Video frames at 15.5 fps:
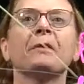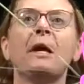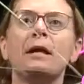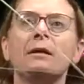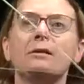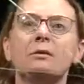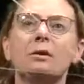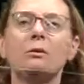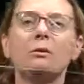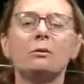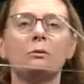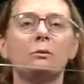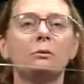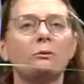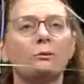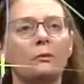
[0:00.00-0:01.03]
And so
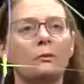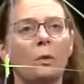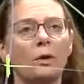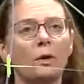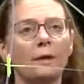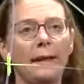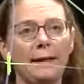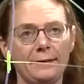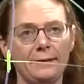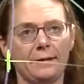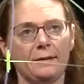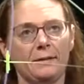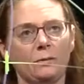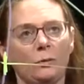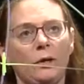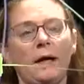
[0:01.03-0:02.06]
for
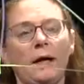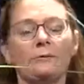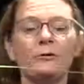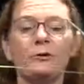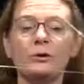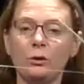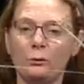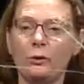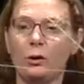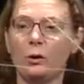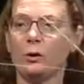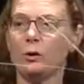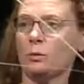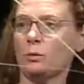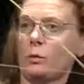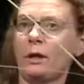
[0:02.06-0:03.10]
lenses, we have two
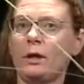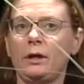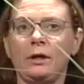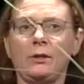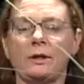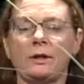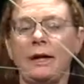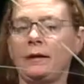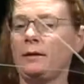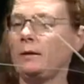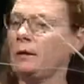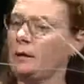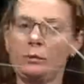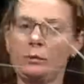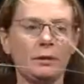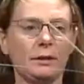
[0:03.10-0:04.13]
focals, one on each side,
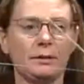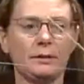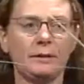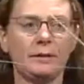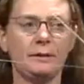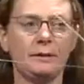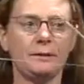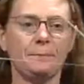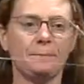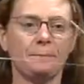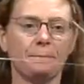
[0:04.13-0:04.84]
equal distance.